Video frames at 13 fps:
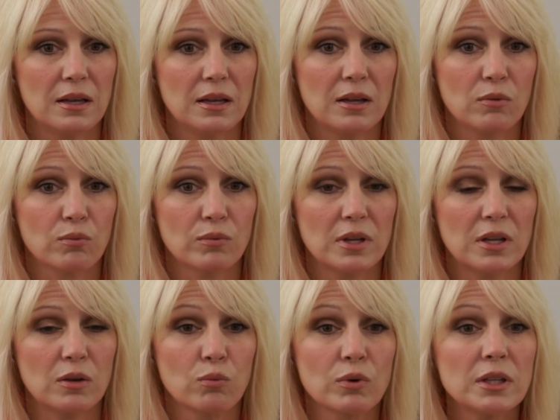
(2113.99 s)
it
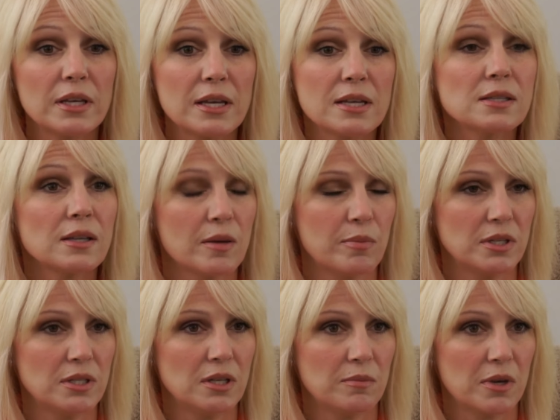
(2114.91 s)
really is an
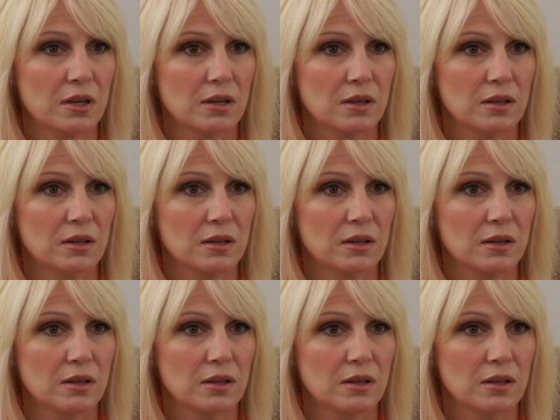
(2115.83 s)
epidemic.